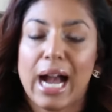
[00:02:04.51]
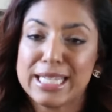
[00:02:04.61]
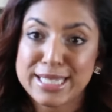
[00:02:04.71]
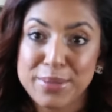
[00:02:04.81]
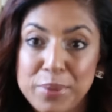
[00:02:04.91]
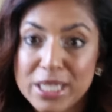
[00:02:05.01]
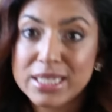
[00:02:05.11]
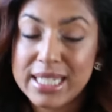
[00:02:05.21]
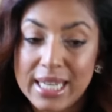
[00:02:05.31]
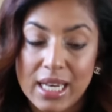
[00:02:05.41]
I
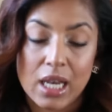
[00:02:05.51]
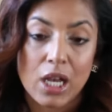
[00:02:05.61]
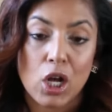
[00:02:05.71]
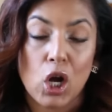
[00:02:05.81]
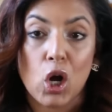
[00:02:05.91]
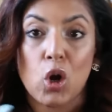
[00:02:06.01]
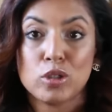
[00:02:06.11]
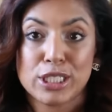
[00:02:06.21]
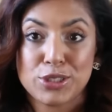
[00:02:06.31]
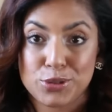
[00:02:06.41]
typically
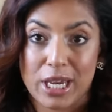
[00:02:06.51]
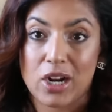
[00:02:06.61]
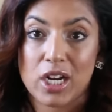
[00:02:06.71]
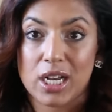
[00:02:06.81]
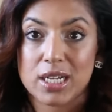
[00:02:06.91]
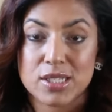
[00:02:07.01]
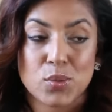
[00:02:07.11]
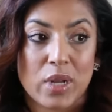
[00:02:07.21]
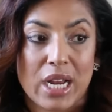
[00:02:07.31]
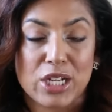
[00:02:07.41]
only do
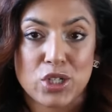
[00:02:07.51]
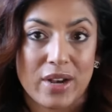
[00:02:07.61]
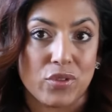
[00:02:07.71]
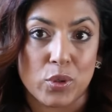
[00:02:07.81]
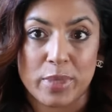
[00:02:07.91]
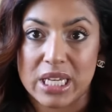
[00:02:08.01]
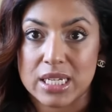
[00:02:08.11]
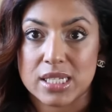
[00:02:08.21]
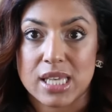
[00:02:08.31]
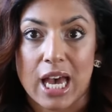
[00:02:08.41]
carry-ons when I travel
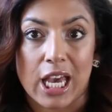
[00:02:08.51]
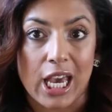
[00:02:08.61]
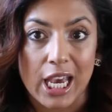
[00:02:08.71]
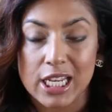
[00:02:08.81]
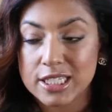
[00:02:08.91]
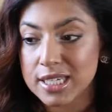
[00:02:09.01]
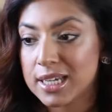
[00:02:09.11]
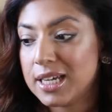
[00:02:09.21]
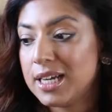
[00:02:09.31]
because I hate